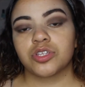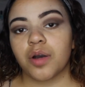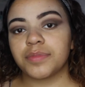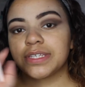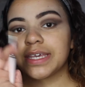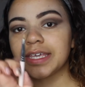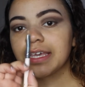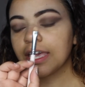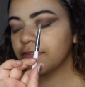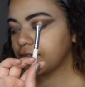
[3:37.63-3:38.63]
So I'm
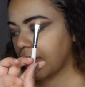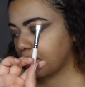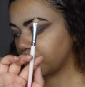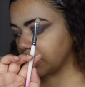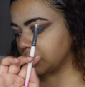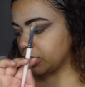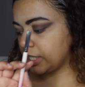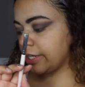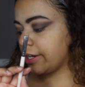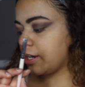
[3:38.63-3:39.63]
taking a flat
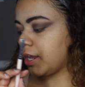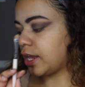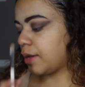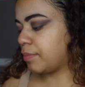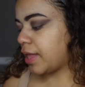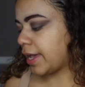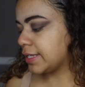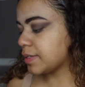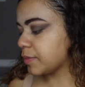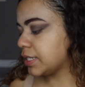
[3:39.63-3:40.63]
brush here and applying
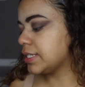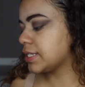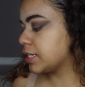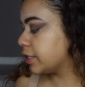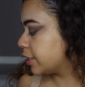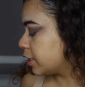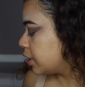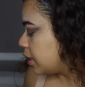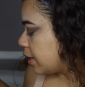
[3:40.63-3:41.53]
some concealer.